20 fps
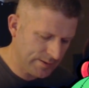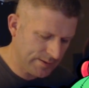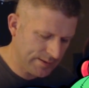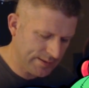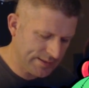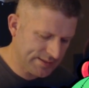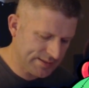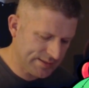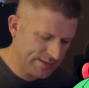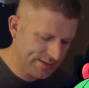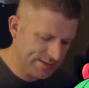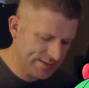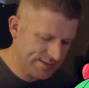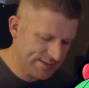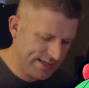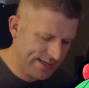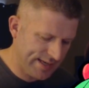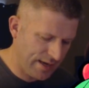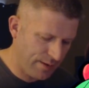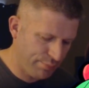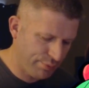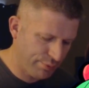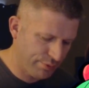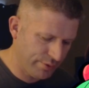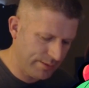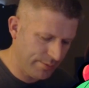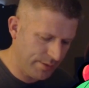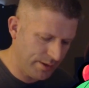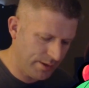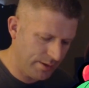Let's let's take out
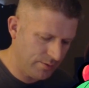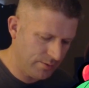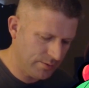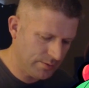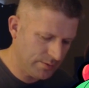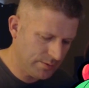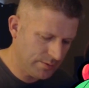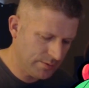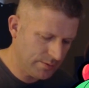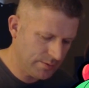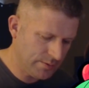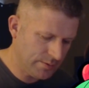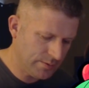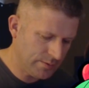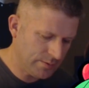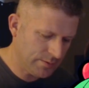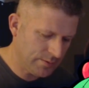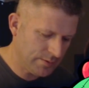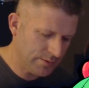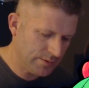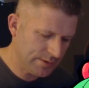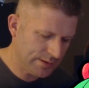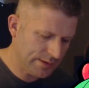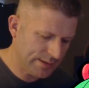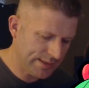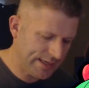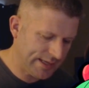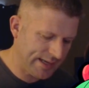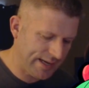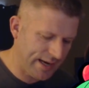Primo.
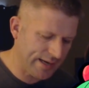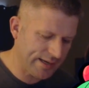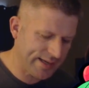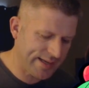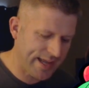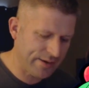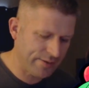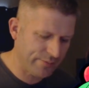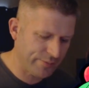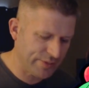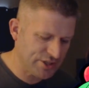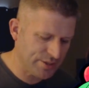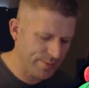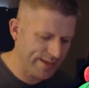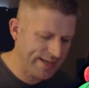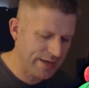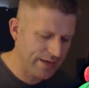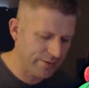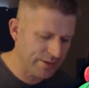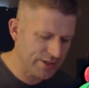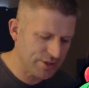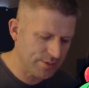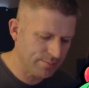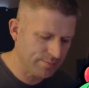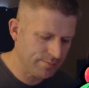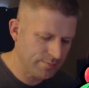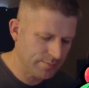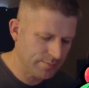Can I? I can't reach him. I can't reach him.